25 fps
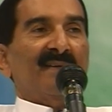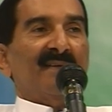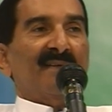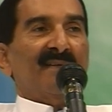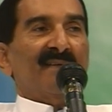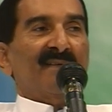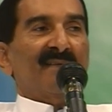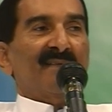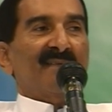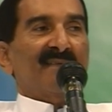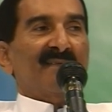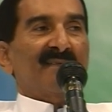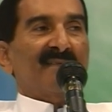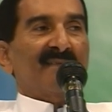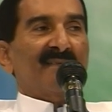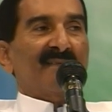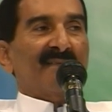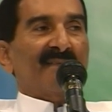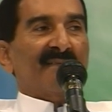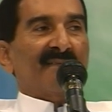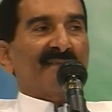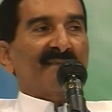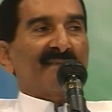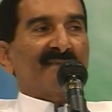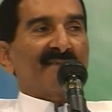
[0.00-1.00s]

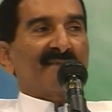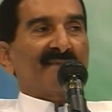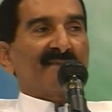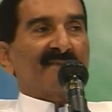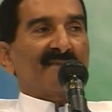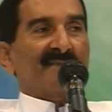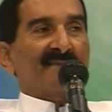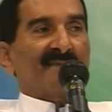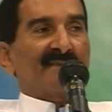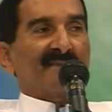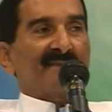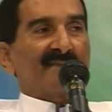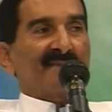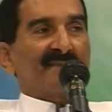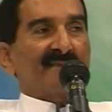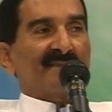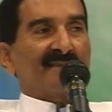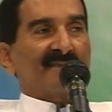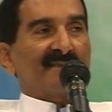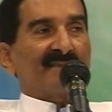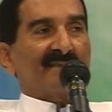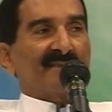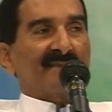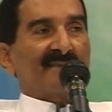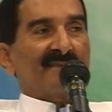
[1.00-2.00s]

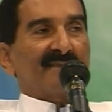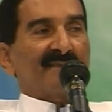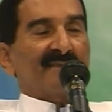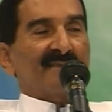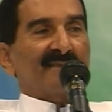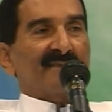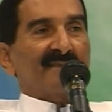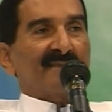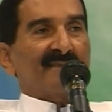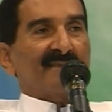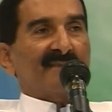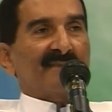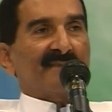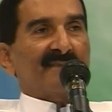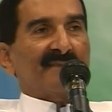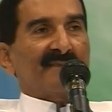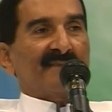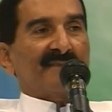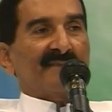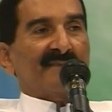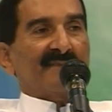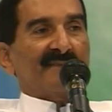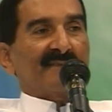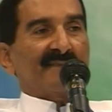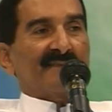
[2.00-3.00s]

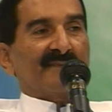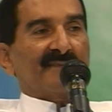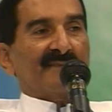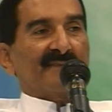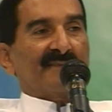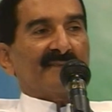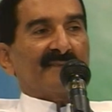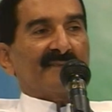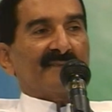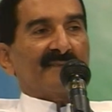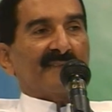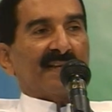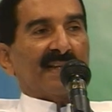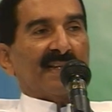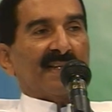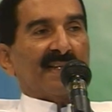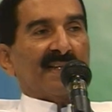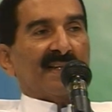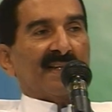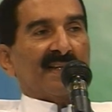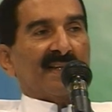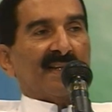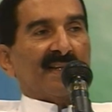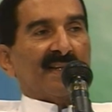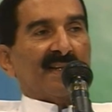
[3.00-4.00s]

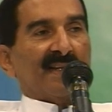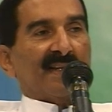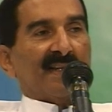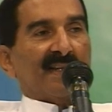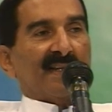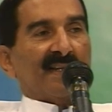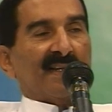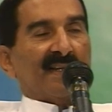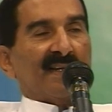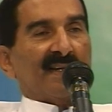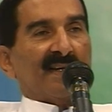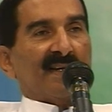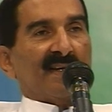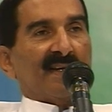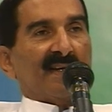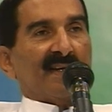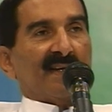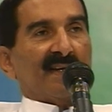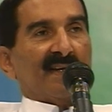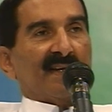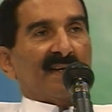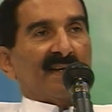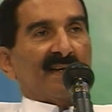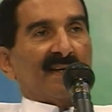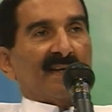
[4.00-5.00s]

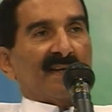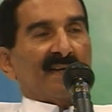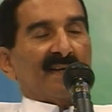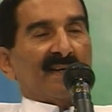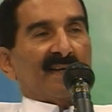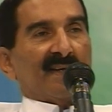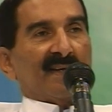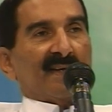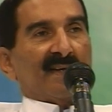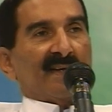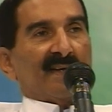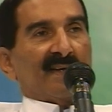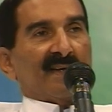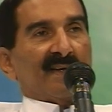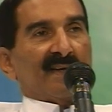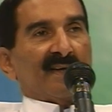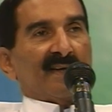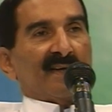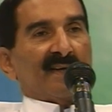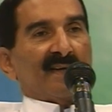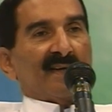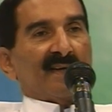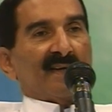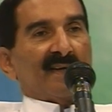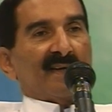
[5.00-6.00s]

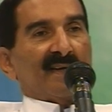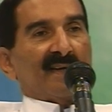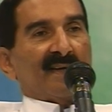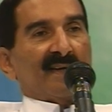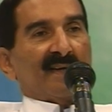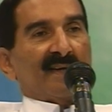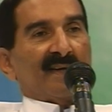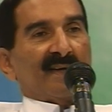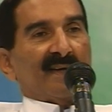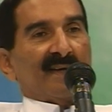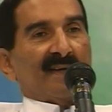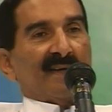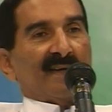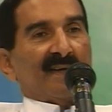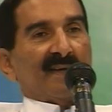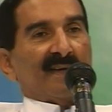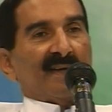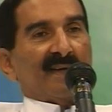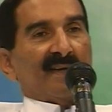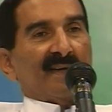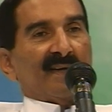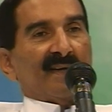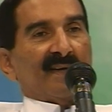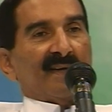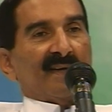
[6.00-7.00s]

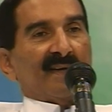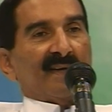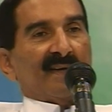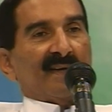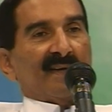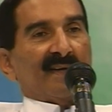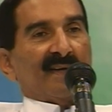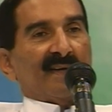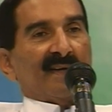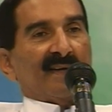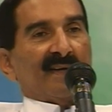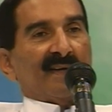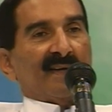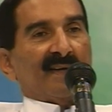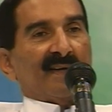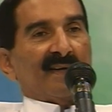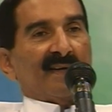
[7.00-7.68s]
(no one is talking)